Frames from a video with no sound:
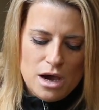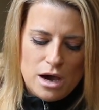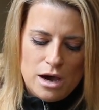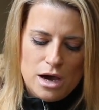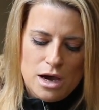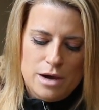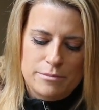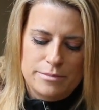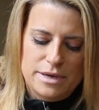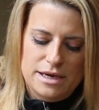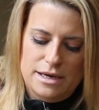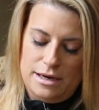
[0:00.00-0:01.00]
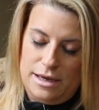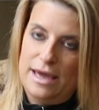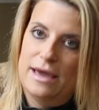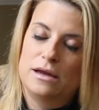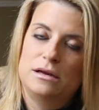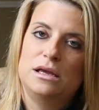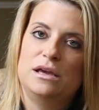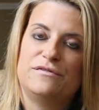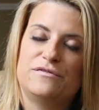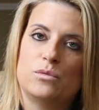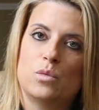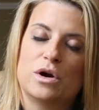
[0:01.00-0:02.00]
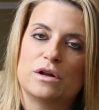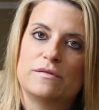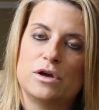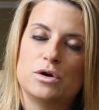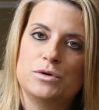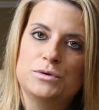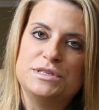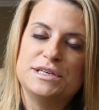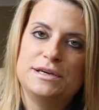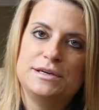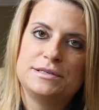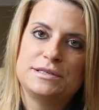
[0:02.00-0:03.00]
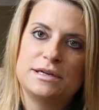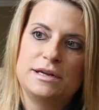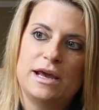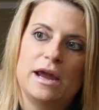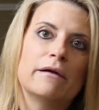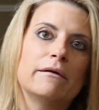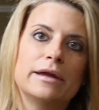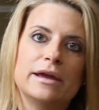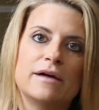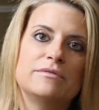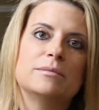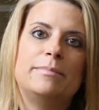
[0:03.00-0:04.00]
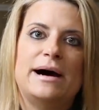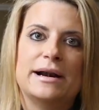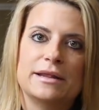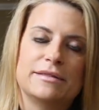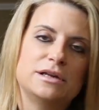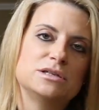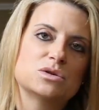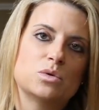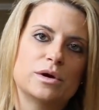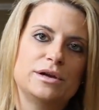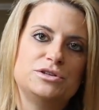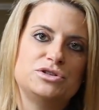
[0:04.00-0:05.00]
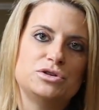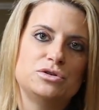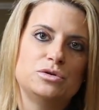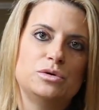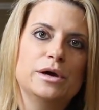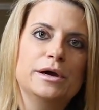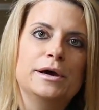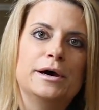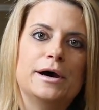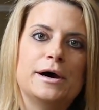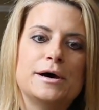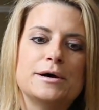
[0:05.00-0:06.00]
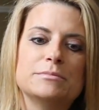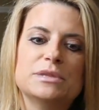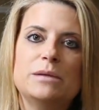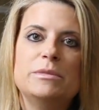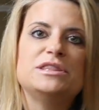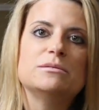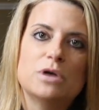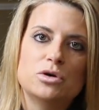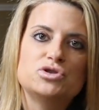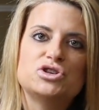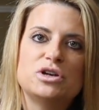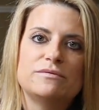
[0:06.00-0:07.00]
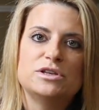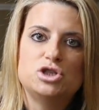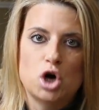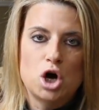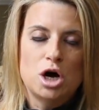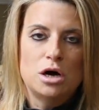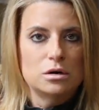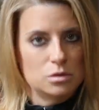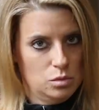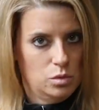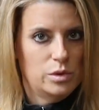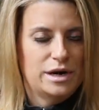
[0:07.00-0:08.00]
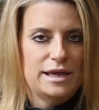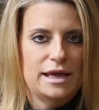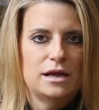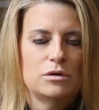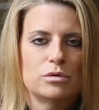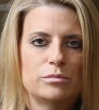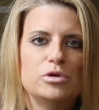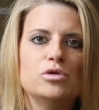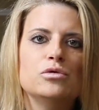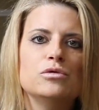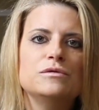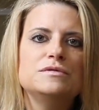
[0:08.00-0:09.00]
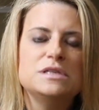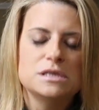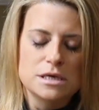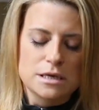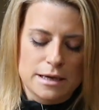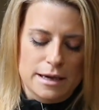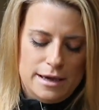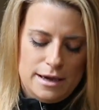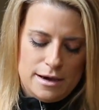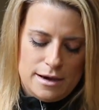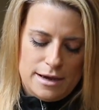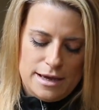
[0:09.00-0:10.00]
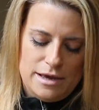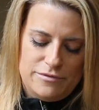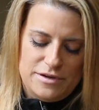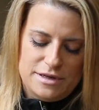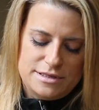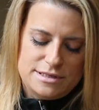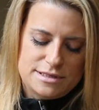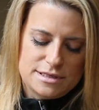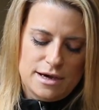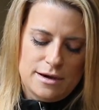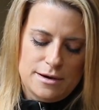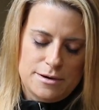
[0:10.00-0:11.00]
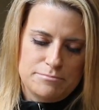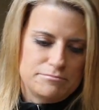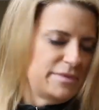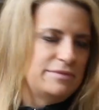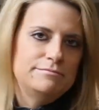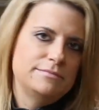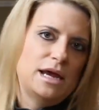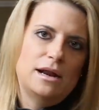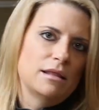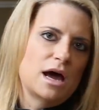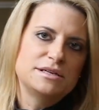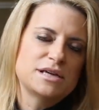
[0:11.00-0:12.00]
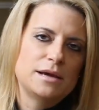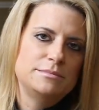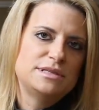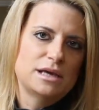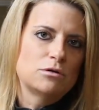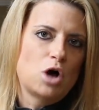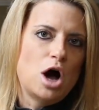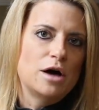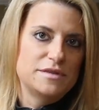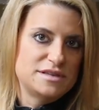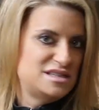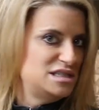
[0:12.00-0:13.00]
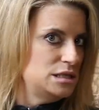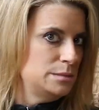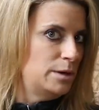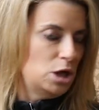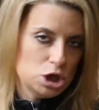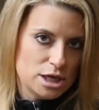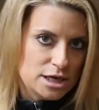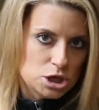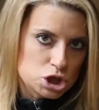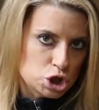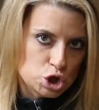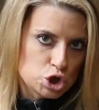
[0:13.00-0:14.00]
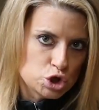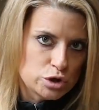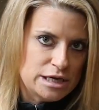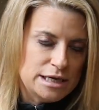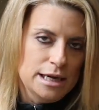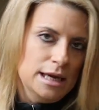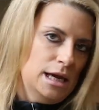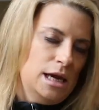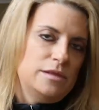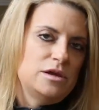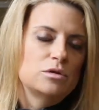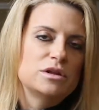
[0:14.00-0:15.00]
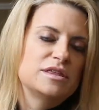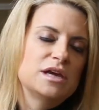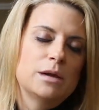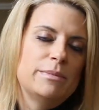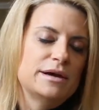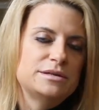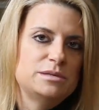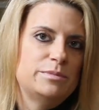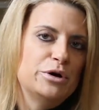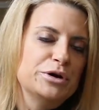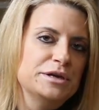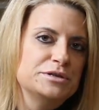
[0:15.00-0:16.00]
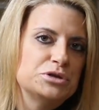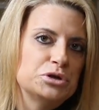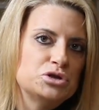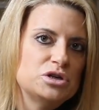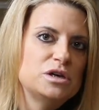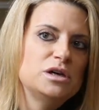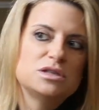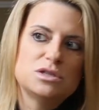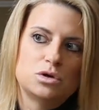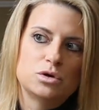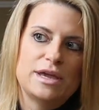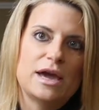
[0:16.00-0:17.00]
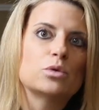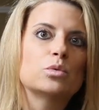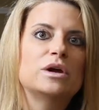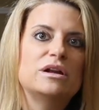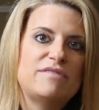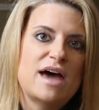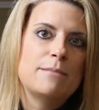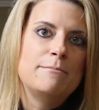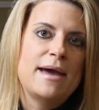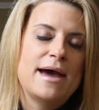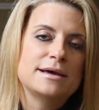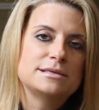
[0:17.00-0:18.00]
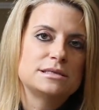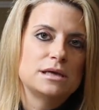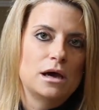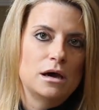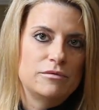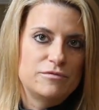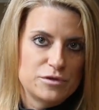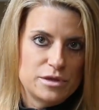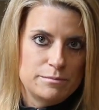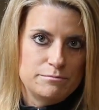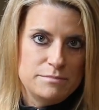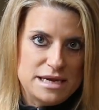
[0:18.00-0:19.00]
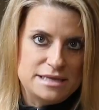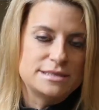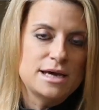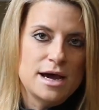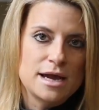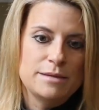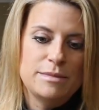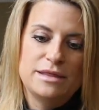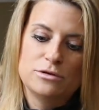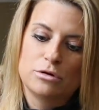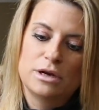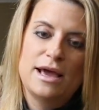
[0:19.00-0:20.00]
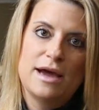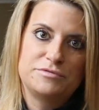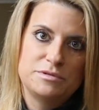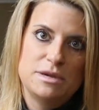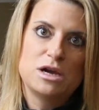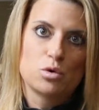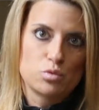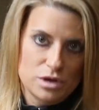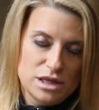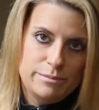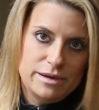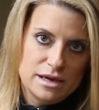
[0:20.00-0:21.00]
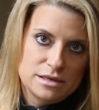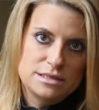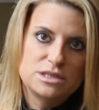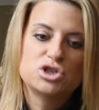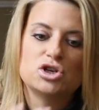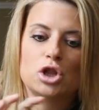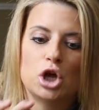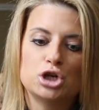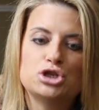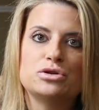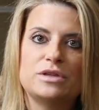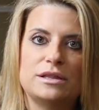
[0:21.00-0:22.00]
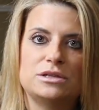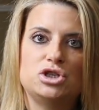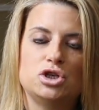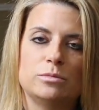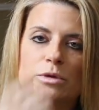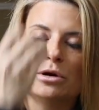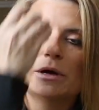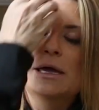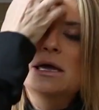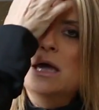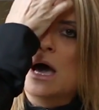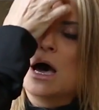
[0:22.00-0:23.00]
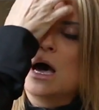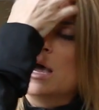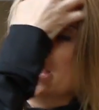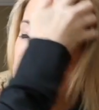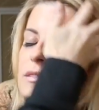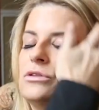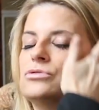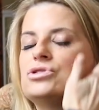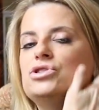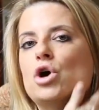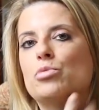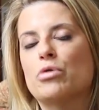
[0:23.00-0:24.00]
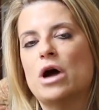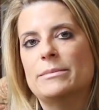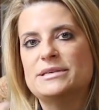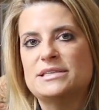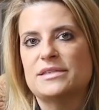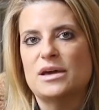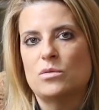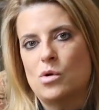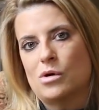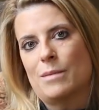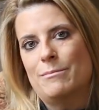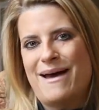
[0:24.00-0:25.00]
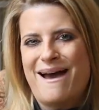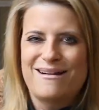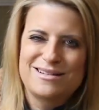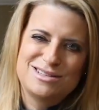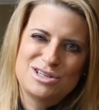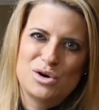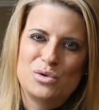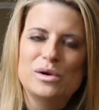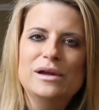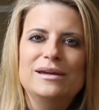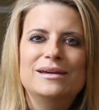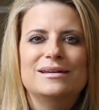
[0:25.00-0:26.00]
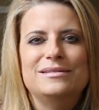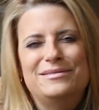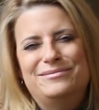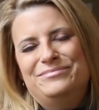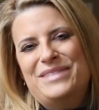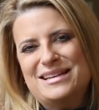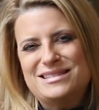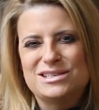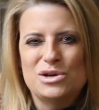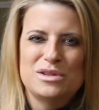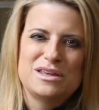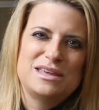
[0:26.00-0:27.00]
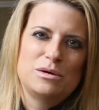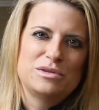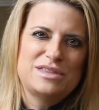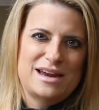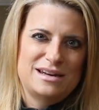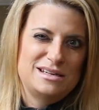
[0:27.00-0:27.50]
And again, if one of those is in an area of the body that is going to limit the motion of the dog, we want to get it removed. If it's, and a lot of times they'll call this debulking surgery. The only thing about debulking surgery is it'll get rid of that mass for the meantime, and they're going to have to make a really big incision larger than the tumor, and there's no promise that that won't come back. So that's the only thing with that.